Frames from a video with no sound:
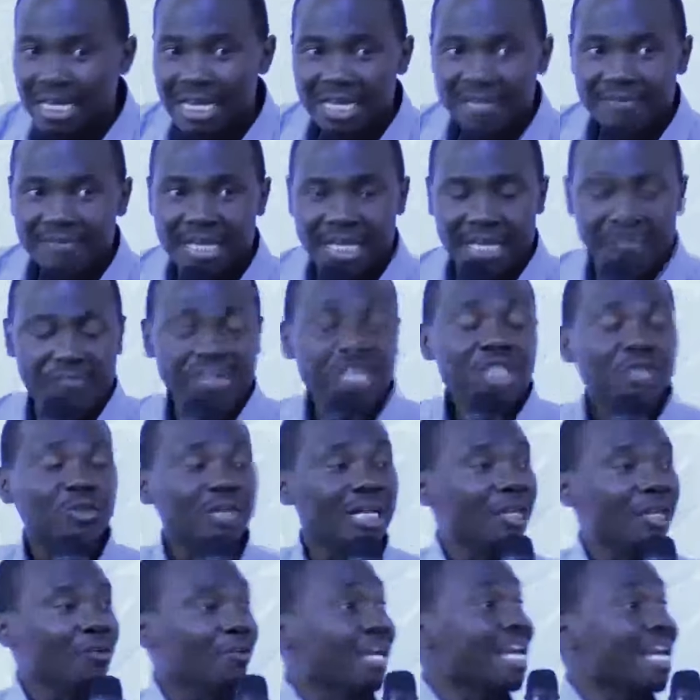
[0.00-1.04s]
That
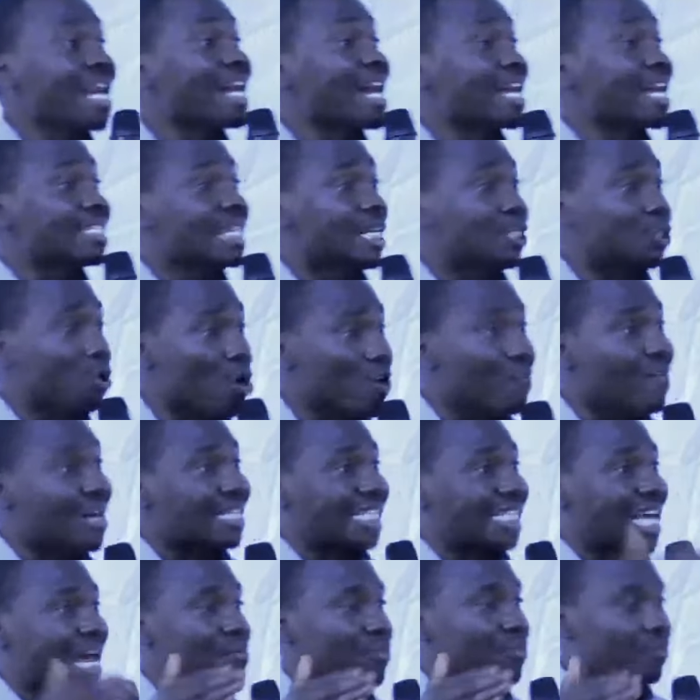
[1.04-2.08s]
eventually you realize that over
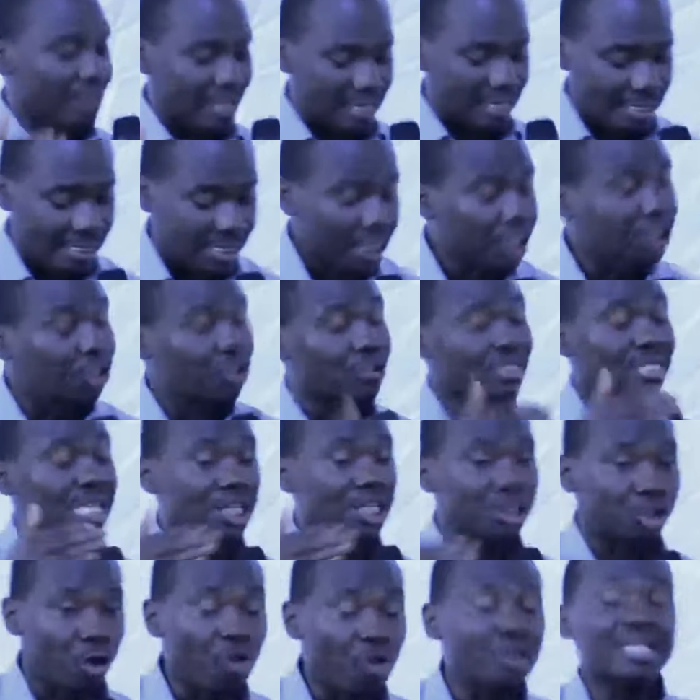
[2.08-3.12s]
time the decisions
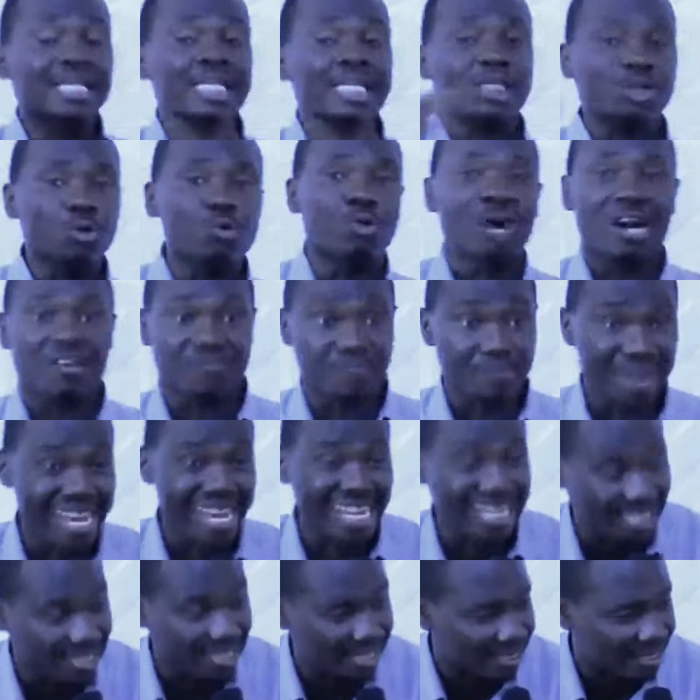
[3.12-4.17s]
and choices you have
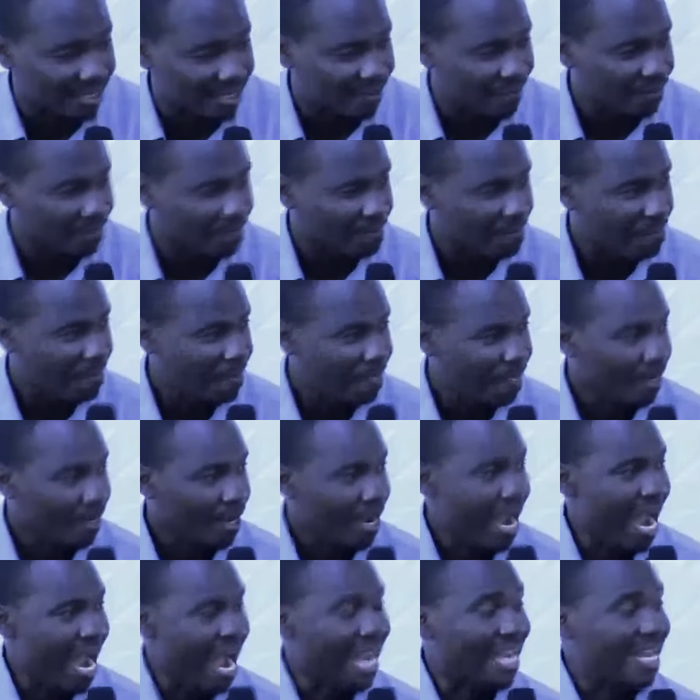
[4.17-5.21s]
made
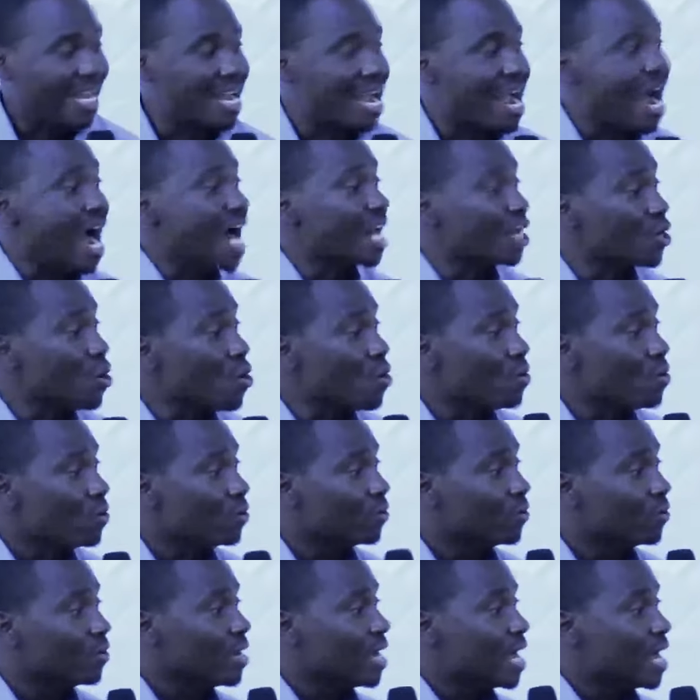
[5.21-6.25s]
are carnal
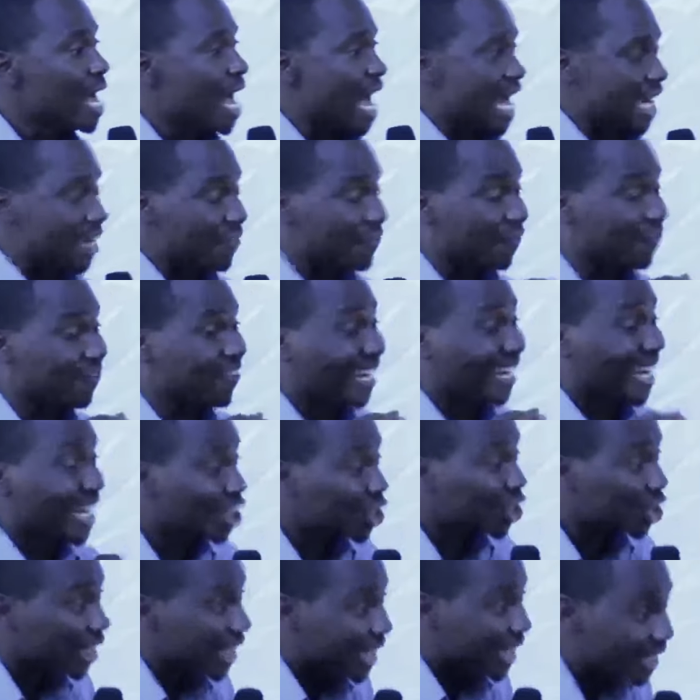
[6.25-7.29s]
and
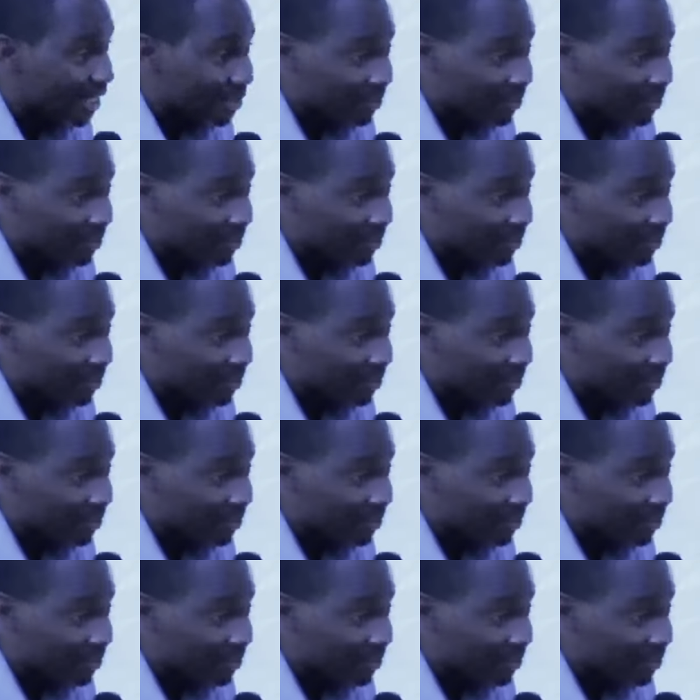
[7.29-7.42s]
fleshly.